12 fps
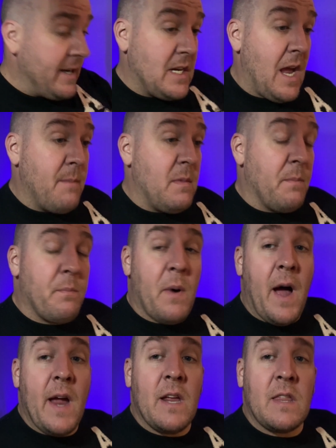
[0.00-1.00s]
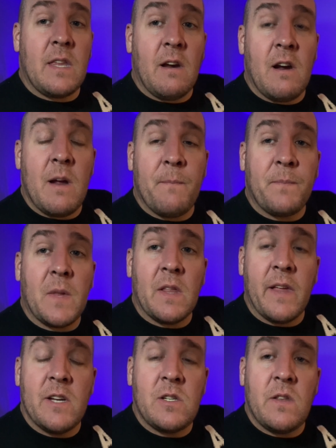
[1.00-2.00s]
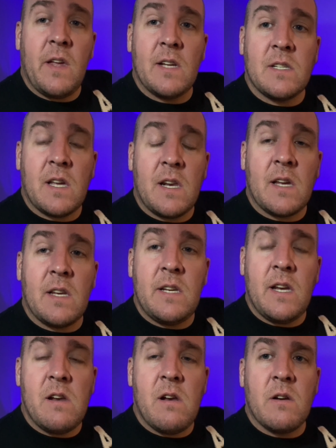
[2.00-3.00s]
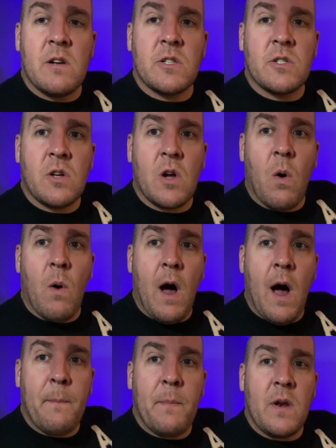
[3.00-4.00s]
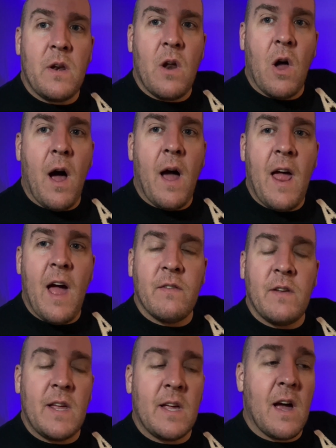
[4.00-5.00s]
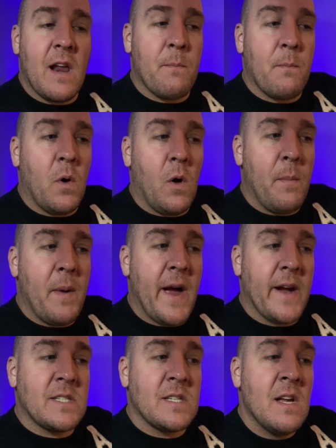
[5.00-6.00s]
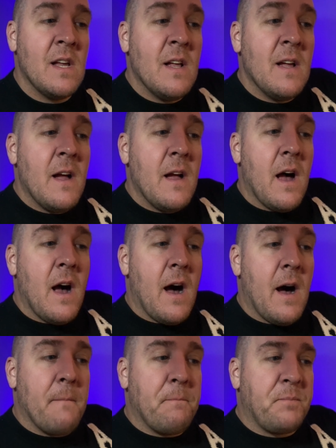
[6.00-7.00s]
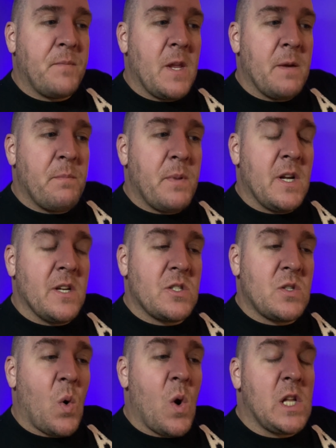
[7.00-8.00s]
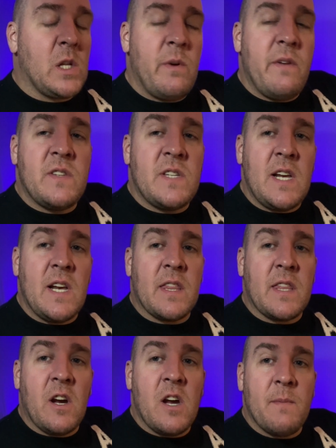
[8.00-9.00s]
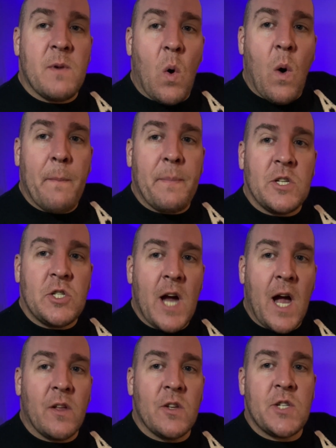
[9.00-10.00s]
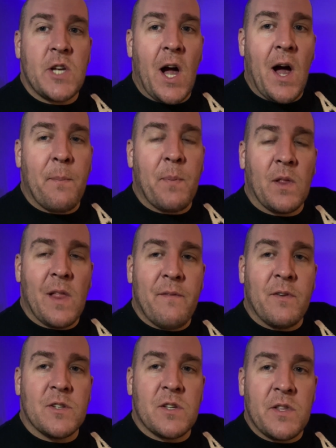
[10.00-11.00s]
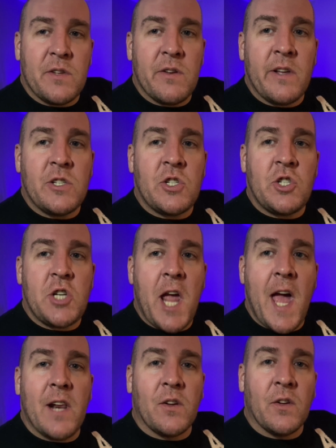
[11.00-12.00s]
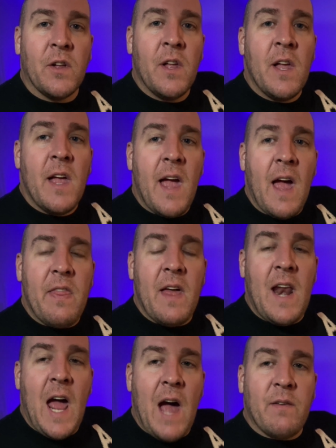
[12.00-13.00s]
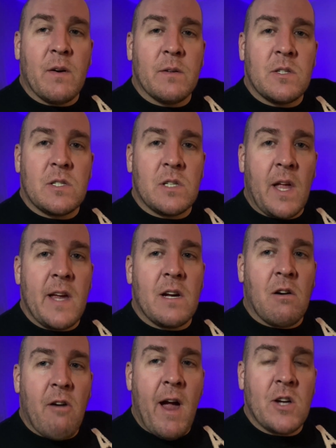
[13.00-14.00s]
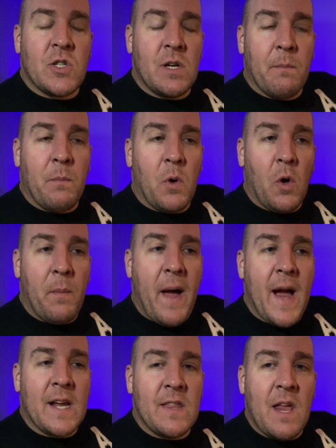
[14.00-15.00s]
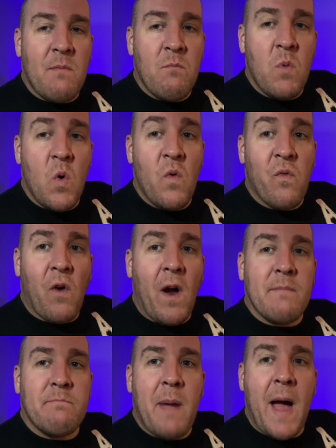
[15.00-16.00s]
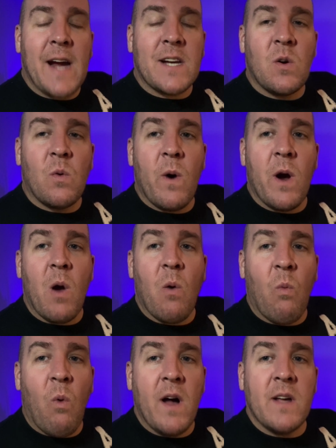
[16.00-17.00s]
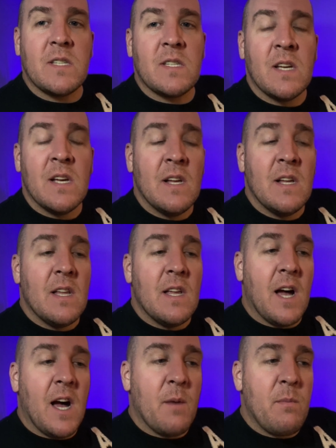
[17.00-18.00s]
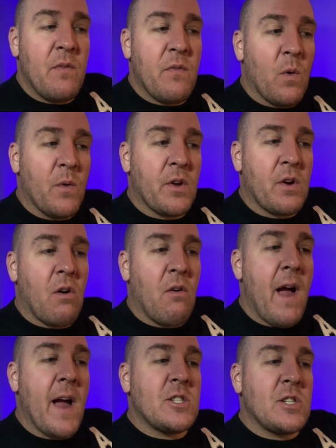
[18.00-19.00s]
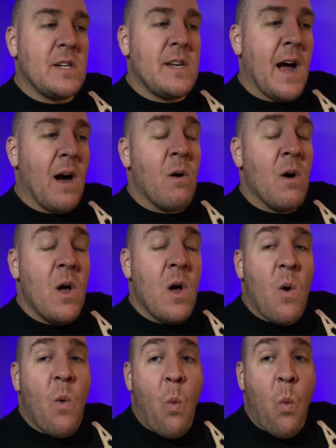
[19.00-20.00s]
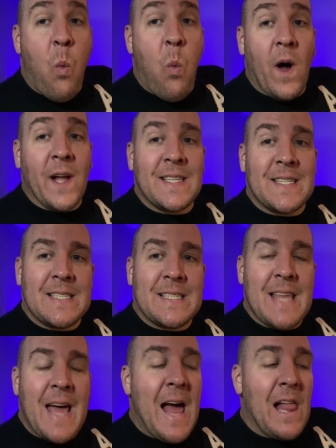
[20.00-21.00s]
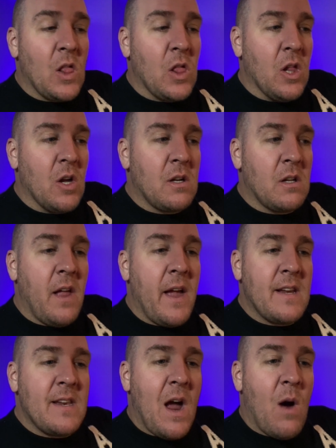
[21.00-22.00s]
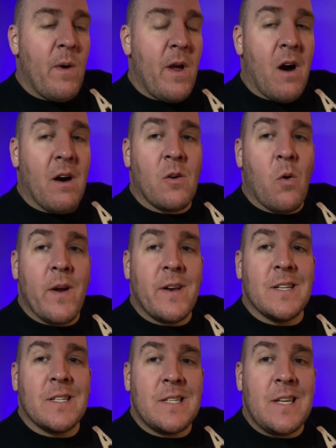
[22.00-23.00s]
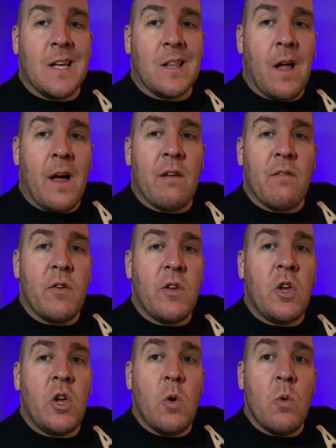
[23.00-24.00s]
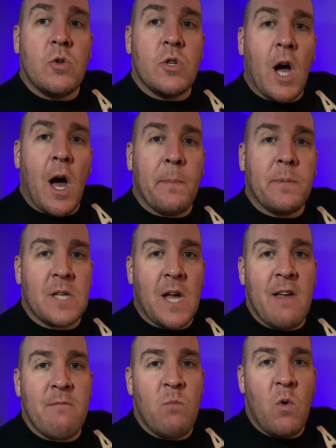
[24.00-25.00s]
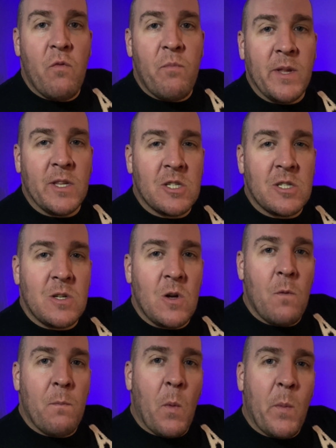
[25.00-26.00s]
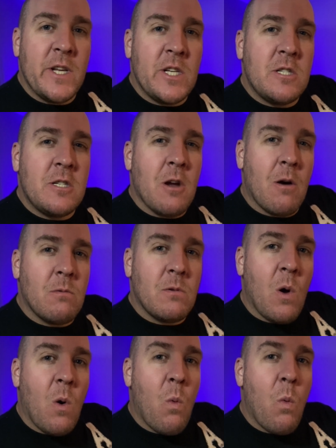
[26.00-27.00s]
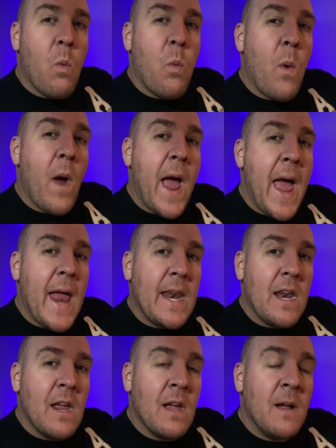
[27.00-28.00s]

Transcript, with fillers: time to buy Ethereum unless you think it's going to continue to just go up and not have any kind of pullbacks. Um, but historically, we've seen Ethereum go up and challenge the upper levels of its channel and then have a slight correction and pull back and then move right back to where it was uh, before the correction. Now, what that look like? Now, we are going to see a lot of huge upside movement soon, but we don't know when